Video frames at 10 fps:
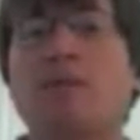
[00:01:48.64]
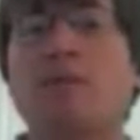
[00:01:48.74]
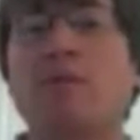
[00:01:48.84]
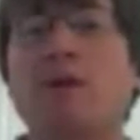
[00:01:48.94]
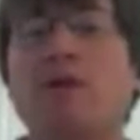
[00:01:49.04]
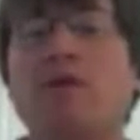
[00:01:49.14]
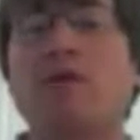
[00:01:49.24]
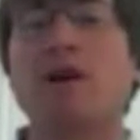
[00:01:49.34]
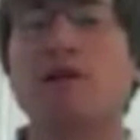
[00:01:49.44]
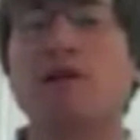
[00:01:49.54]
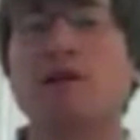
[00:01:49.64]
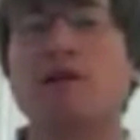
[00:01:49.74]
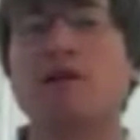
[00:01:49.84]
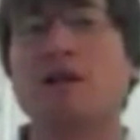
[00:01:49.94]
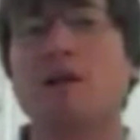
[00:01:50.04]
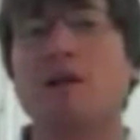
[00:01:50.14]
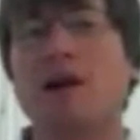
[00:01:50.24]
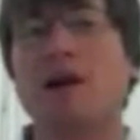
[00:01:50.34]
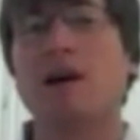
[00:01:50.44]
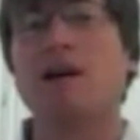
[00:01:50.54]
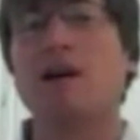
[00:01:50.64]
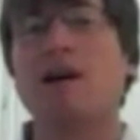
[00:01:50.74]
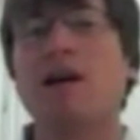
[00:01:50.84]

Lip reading: up being pretty good friends and continuing that.